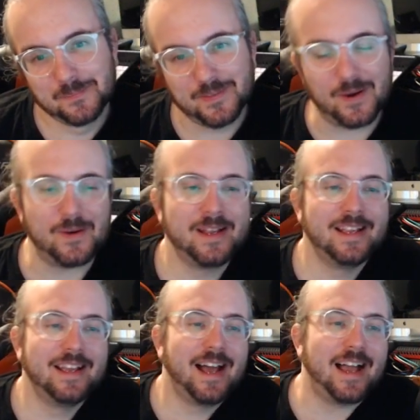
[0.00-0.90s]
No,
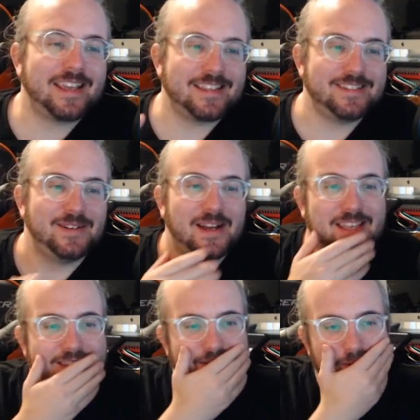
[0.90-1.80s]
I get
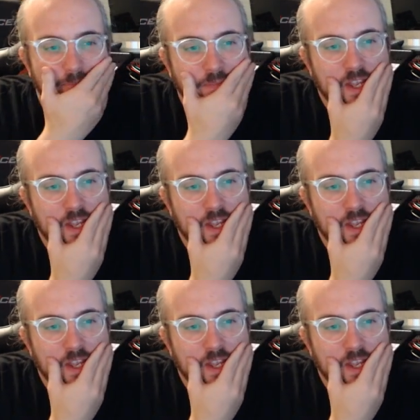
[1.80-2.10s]
you.